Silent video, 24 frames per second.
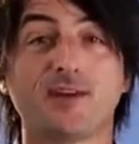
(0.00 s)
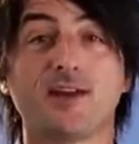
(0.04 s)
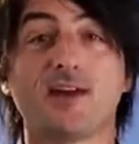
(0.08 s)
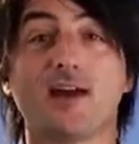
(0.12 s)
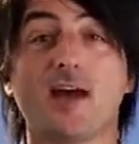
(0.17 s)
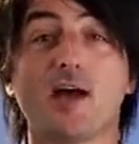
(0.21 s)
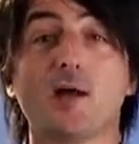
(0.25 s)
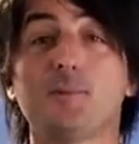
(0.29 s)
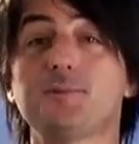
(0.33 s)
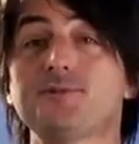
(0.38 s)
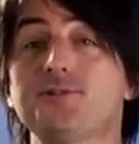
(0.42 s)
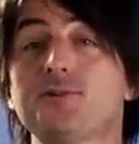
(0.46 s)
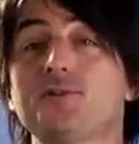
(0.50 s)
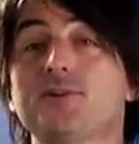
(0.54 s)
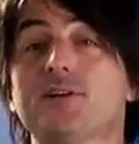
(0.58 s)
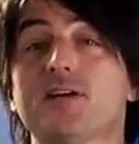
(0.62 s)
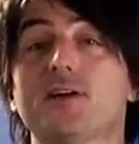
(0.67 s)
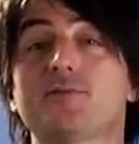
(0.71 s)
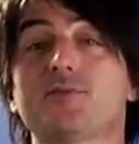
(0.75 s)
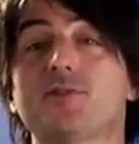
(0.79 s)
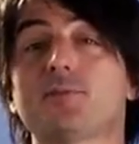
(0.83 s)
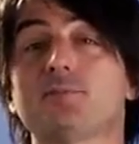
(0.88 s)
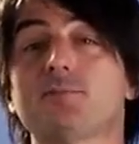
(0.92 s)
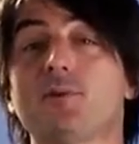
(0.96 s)
helps you to
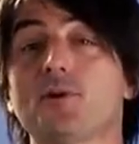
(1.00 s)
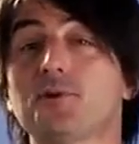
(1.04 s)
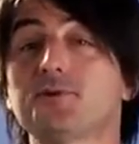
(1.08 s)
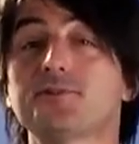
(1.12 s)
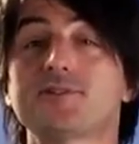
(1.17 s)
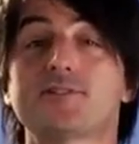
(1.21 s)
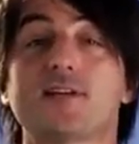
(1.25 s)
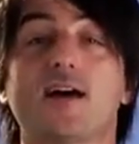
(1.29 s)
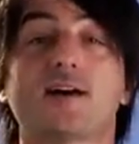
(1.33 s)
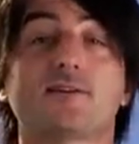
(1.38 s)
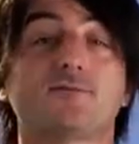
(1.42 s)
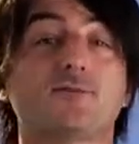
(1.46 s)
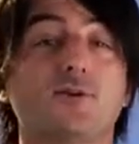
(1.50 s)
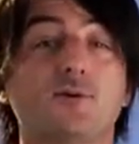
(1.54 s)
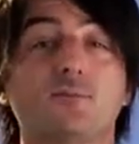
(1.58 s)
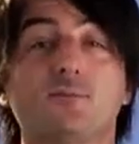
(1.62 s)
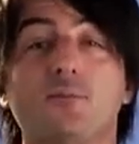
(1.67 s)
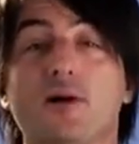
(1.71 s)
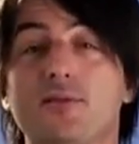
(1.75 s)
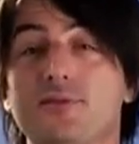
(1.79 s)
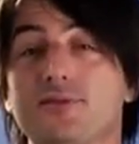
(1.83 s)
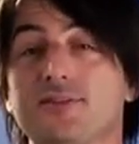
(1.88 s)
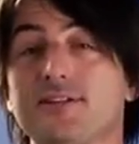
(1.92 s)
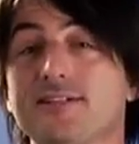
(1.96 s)
get the most out of your
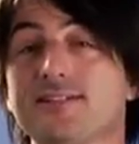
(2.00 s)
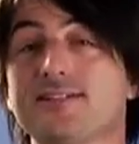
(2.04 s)
monthly